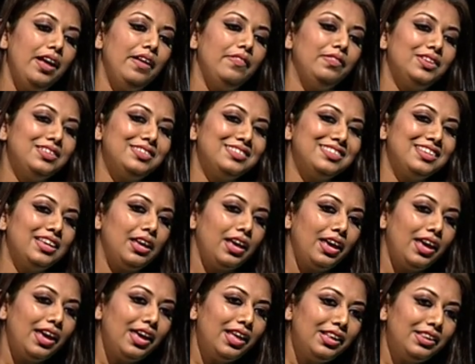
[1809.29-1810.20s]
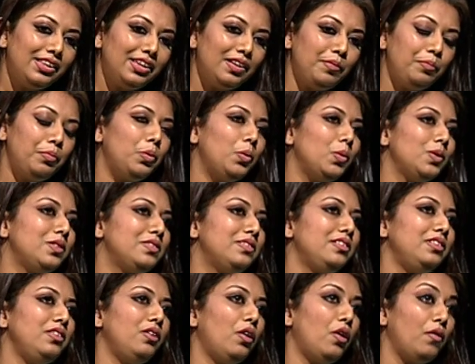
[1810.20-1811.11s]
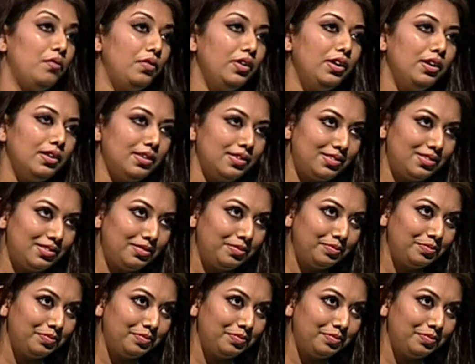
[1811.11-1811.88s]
the scale that Port City offers